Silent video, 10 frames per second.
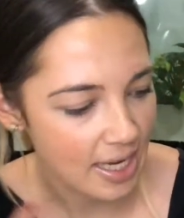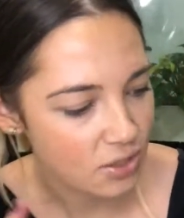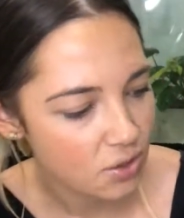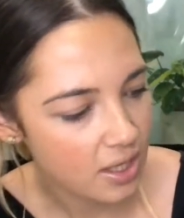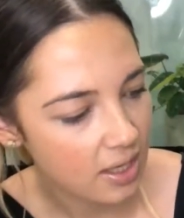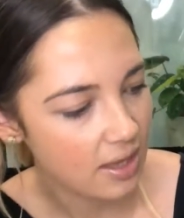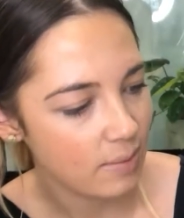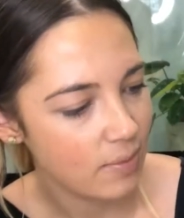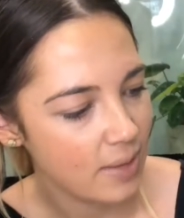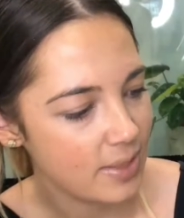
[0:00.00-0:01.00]
I do think
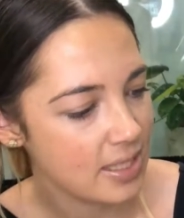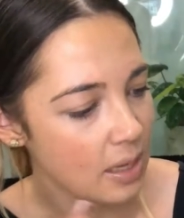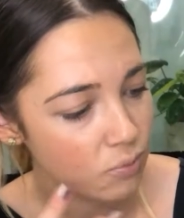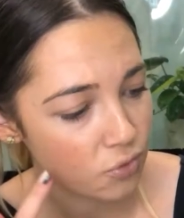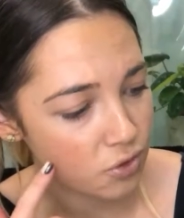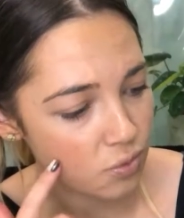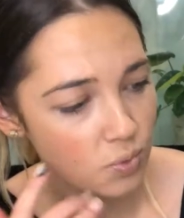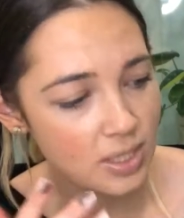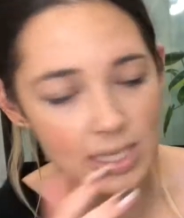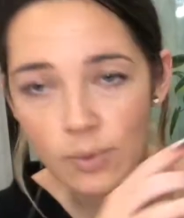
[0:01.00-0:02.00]
that maybe some root,
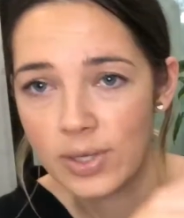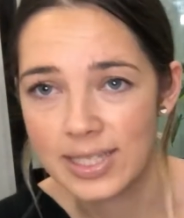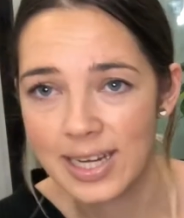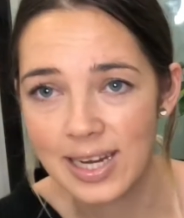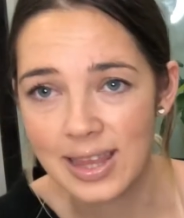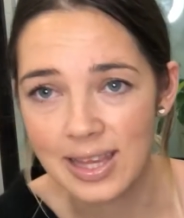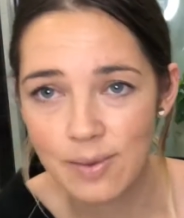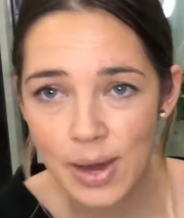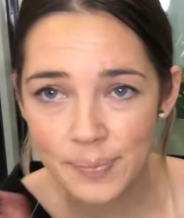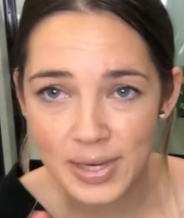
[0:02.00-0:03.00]
we'll see once I get in there
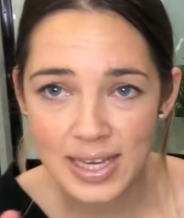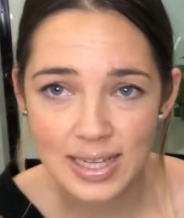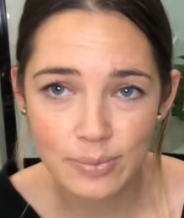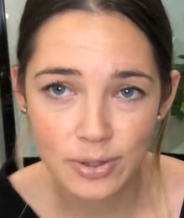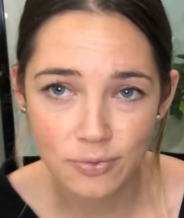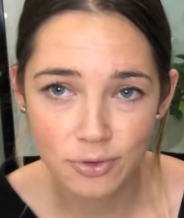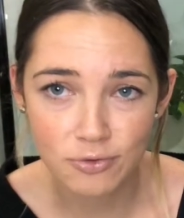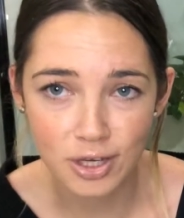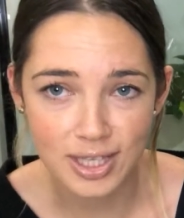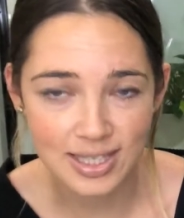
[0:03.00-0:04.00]
might be a little bit of root
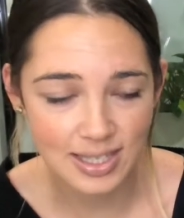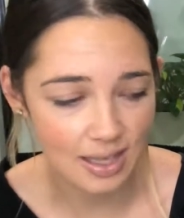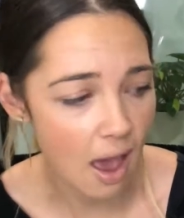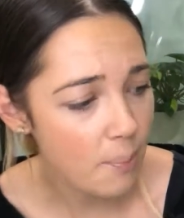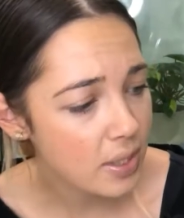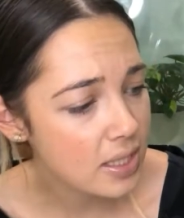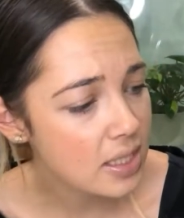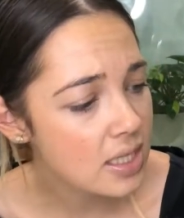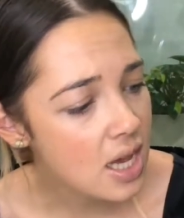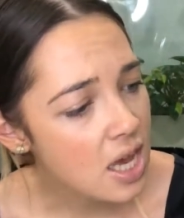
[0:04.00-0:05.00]
rot that still
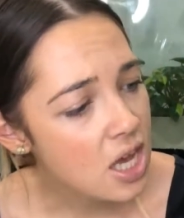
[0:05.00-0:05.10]
happens.